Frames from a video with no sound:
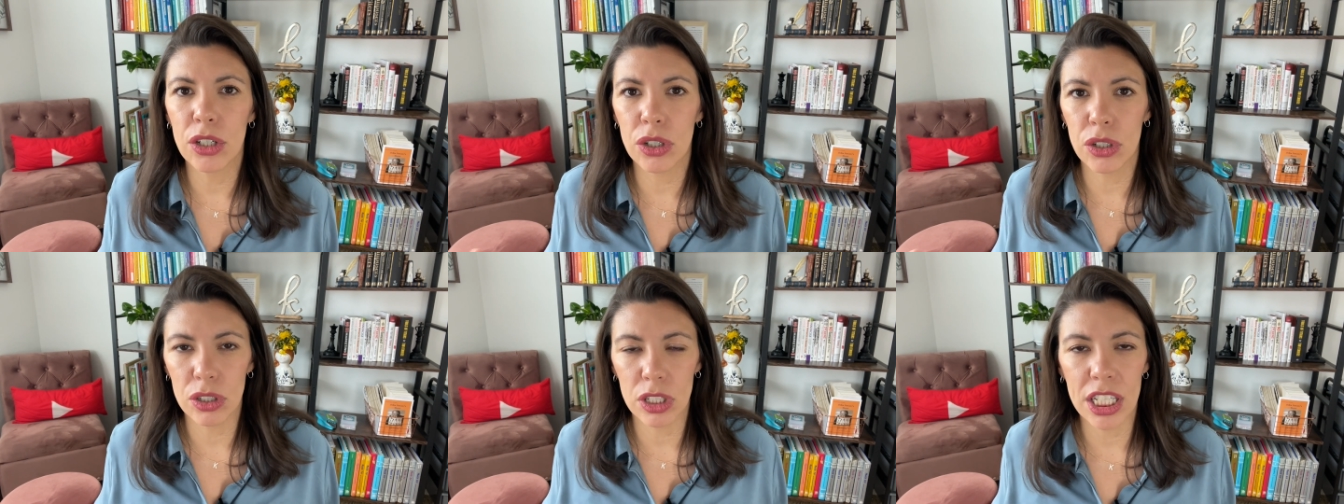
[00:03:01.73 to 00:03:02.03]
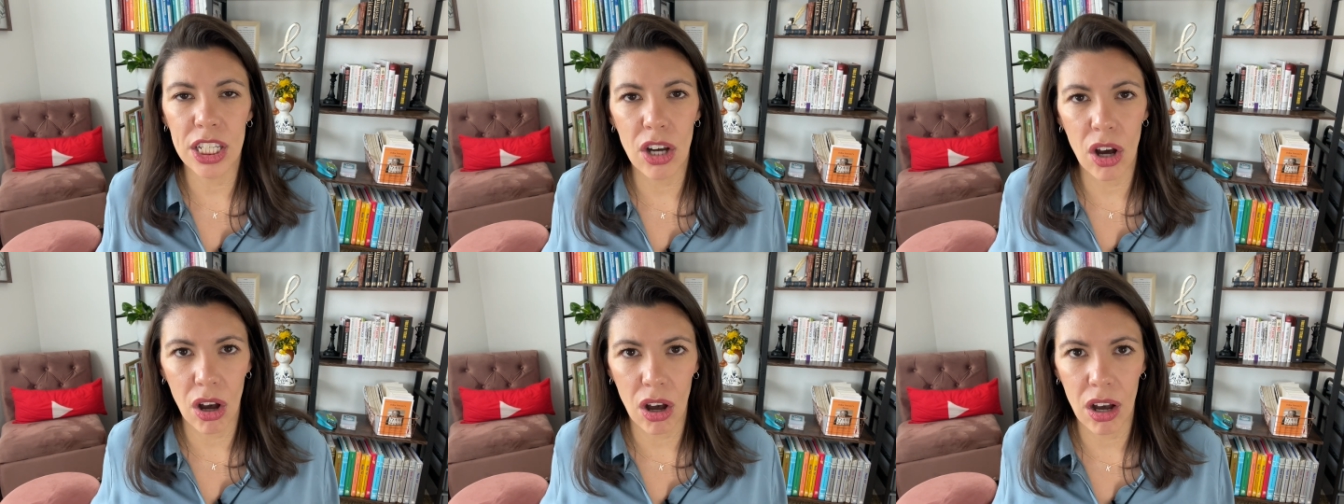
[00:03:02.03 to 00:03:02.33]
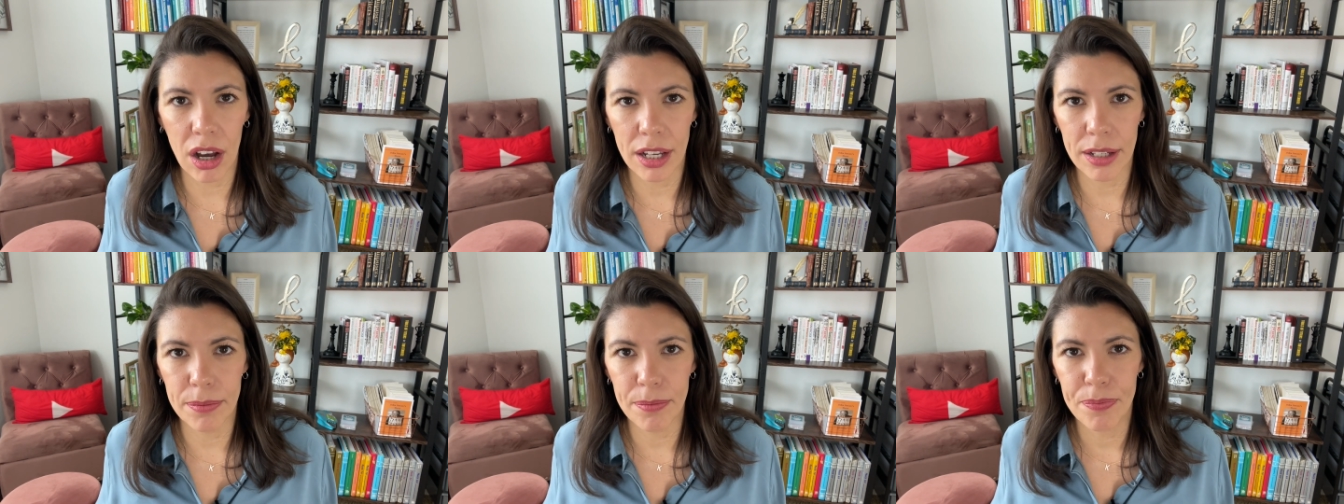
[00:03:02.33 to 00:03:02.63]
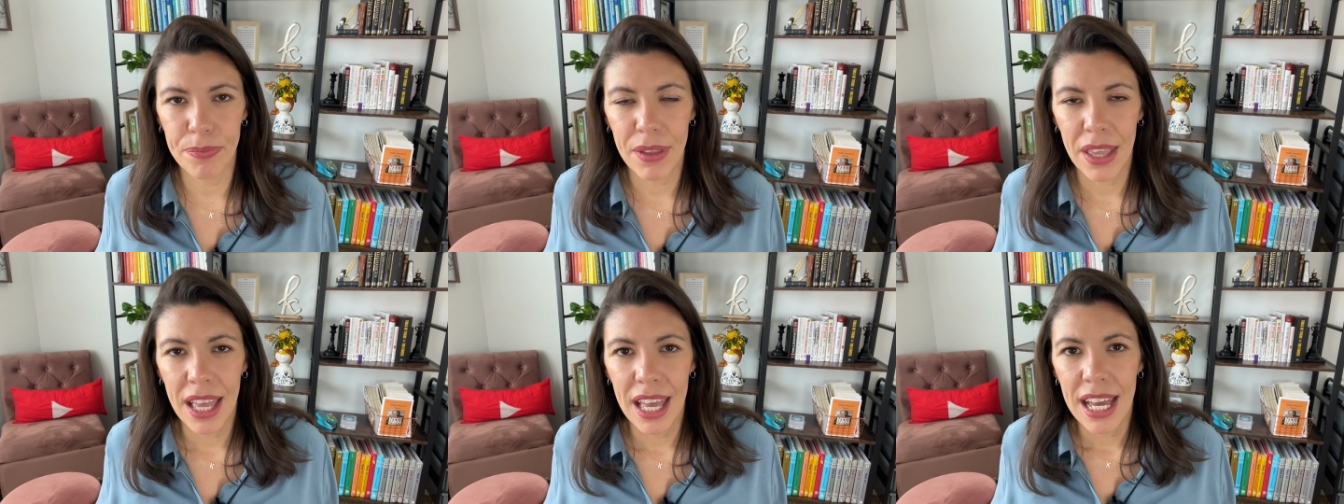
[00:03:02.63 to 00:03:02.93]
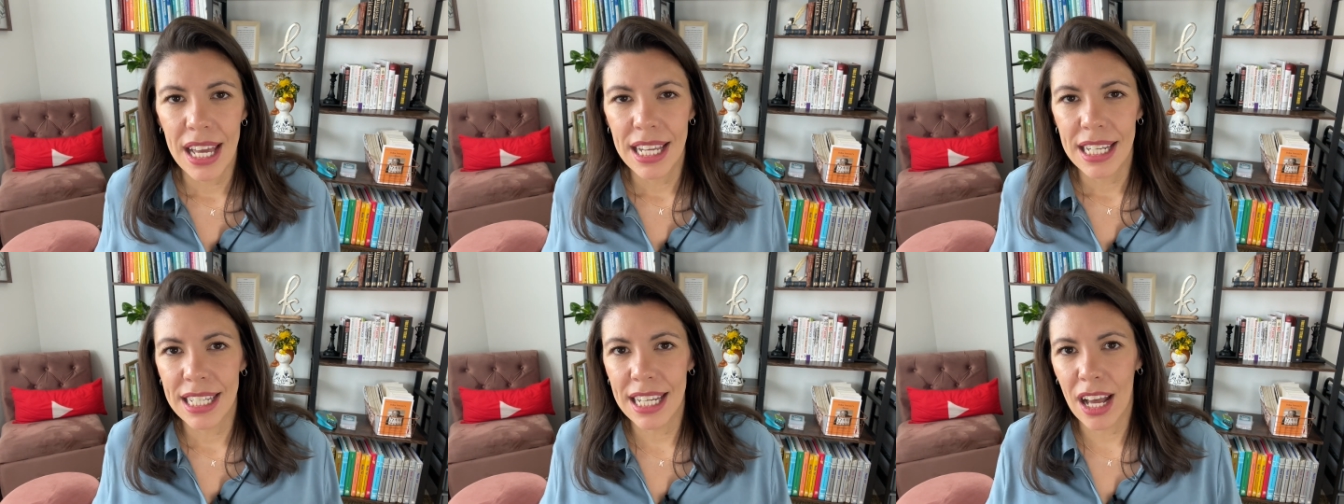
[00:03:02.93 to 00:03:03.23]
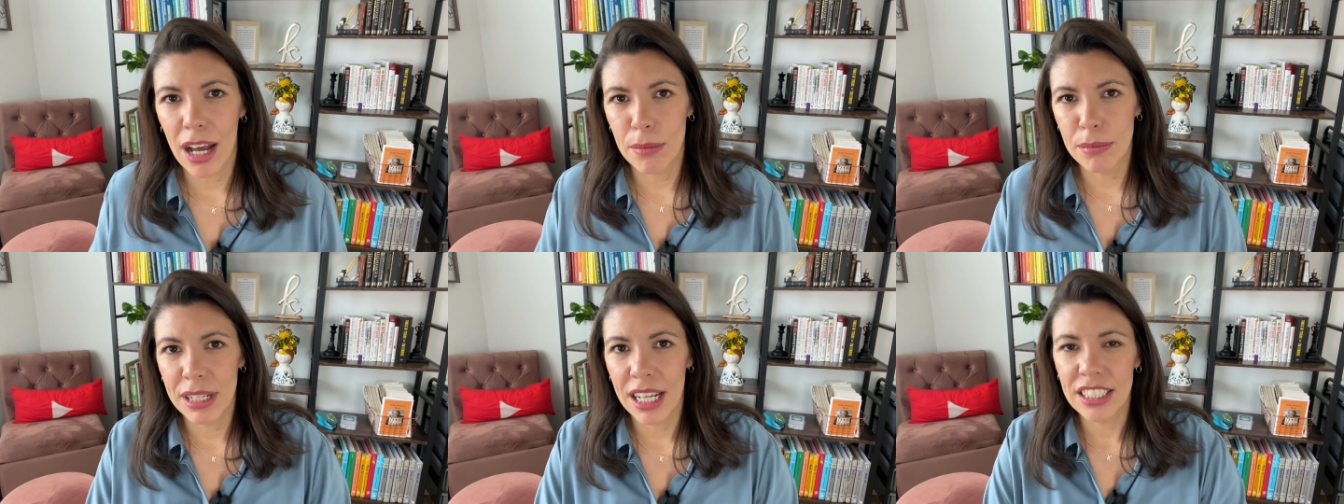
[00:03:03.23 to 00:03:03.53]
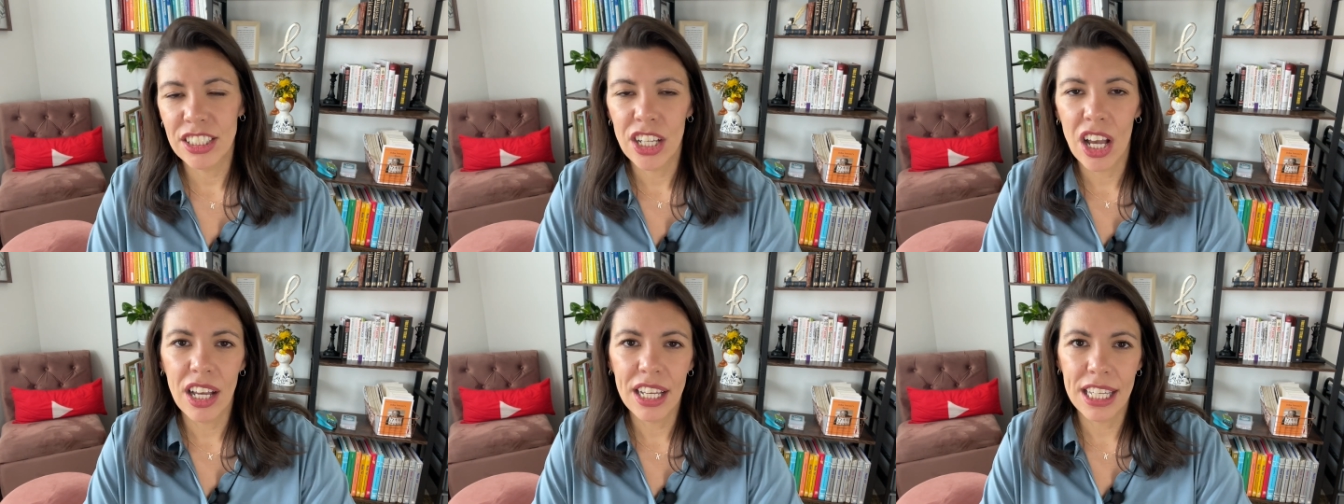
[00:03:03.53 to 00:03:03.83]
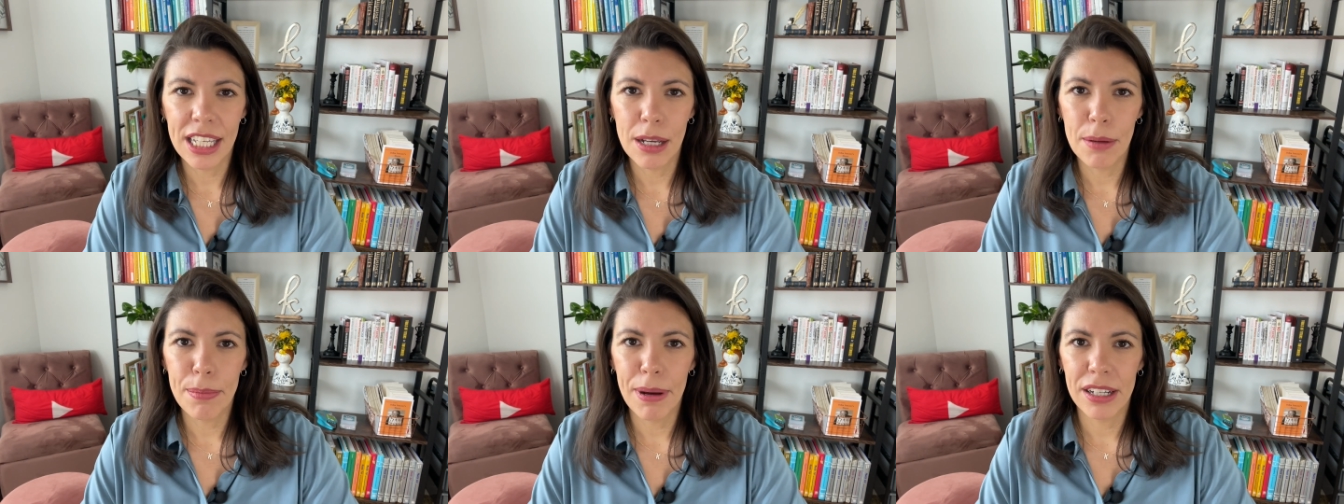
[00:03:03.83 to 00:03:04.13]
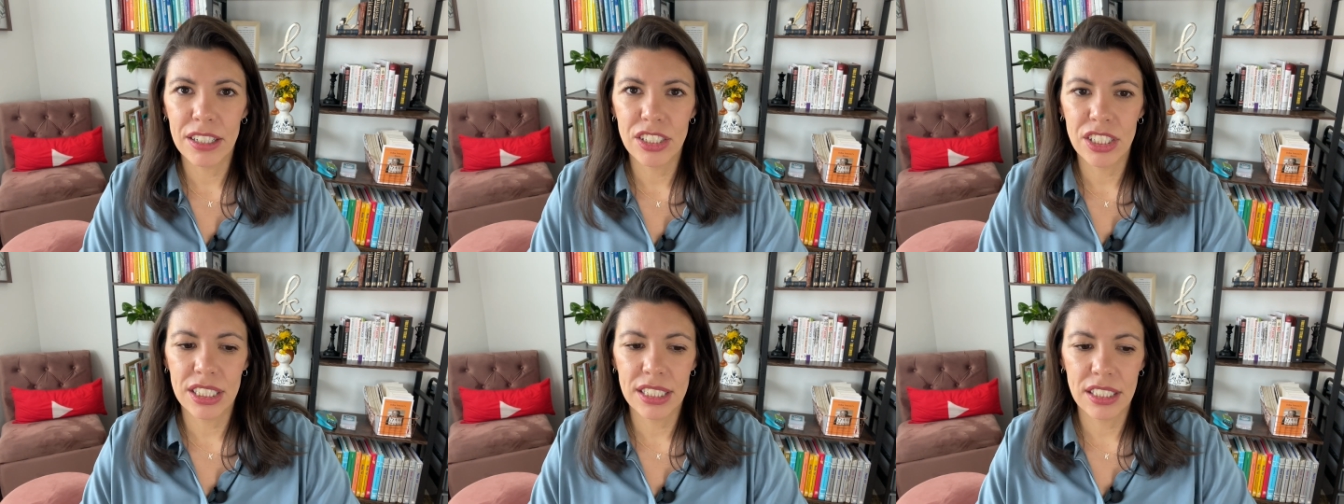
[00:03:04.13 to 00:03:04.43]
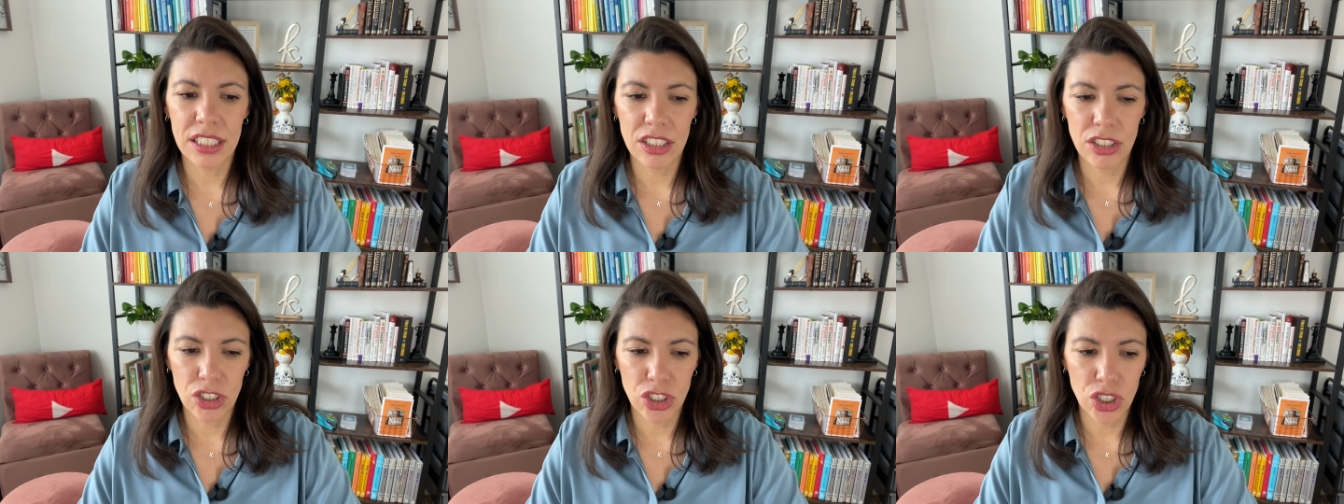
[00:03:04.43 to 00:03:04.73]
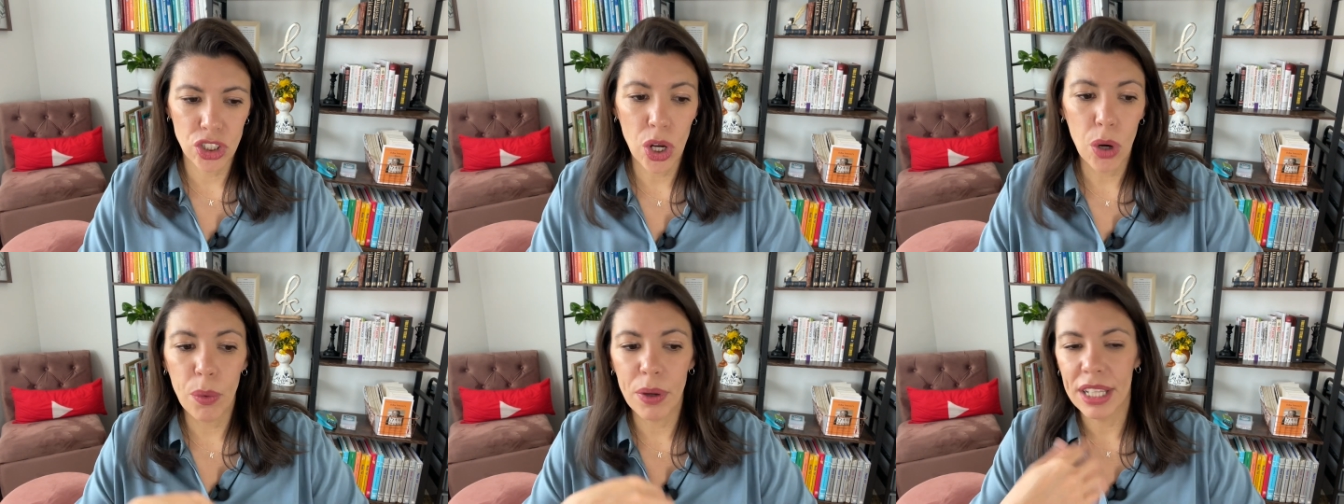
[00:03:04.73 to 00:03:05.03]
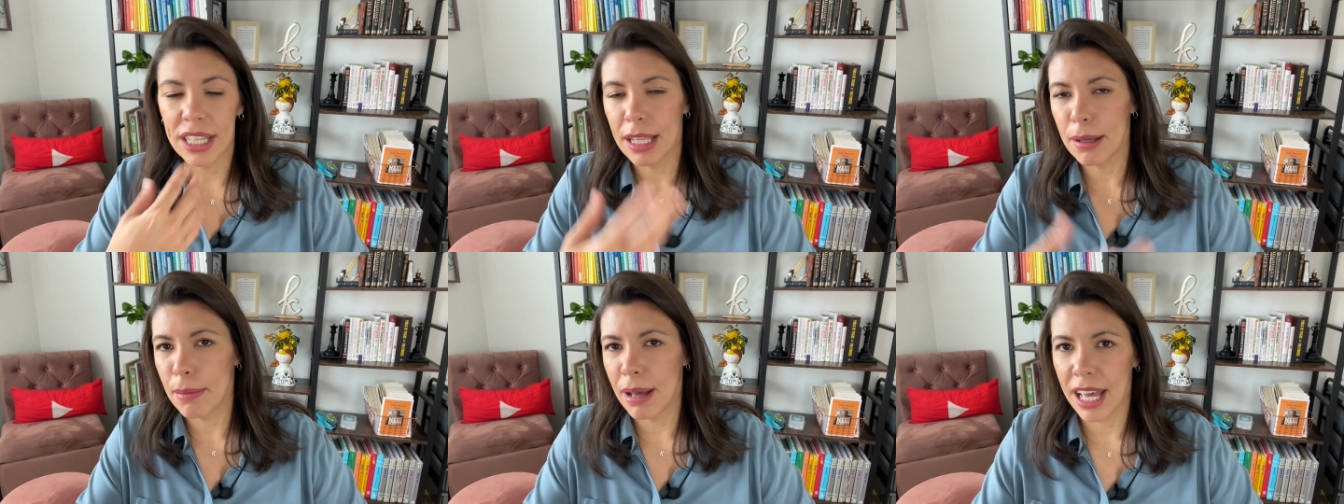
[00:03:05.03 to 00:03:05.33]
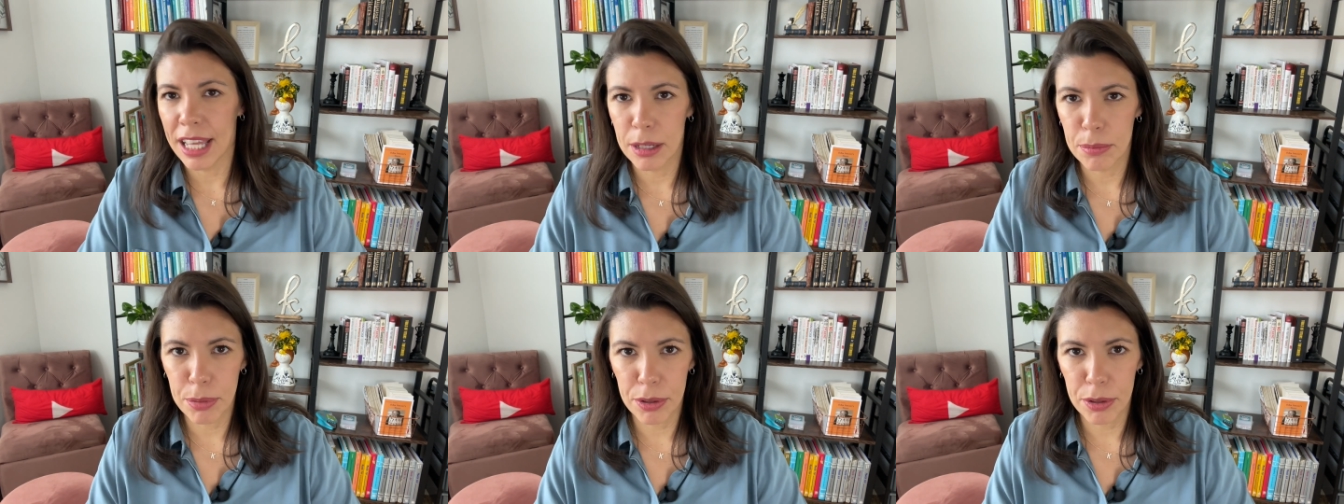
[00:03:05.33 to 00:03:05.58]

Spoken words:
early on. Now, I'm not talking about just showing them how to